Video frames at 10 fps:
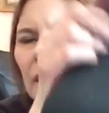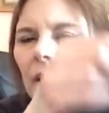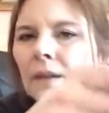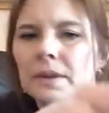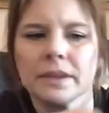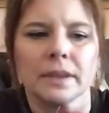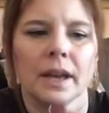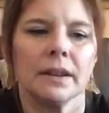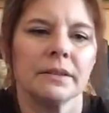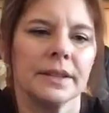I mean,
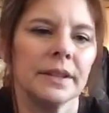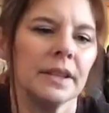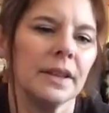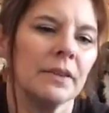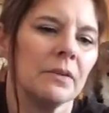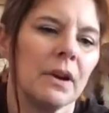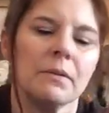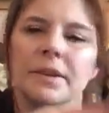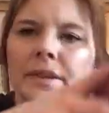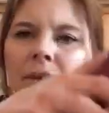I don't see anything wrong
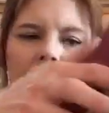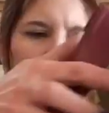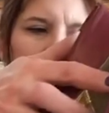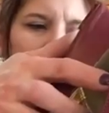with them.